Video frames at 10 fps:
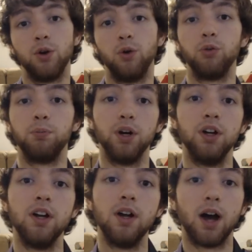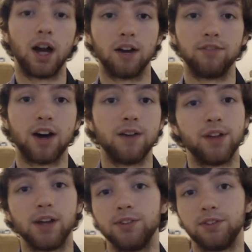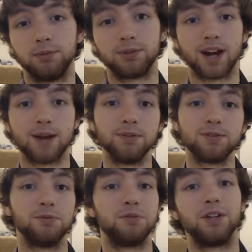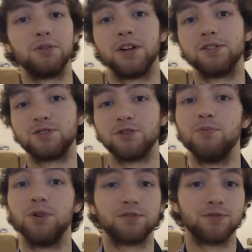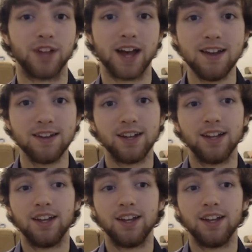Who knows? But I got five thousand subscribers, so thank you guys so much for that.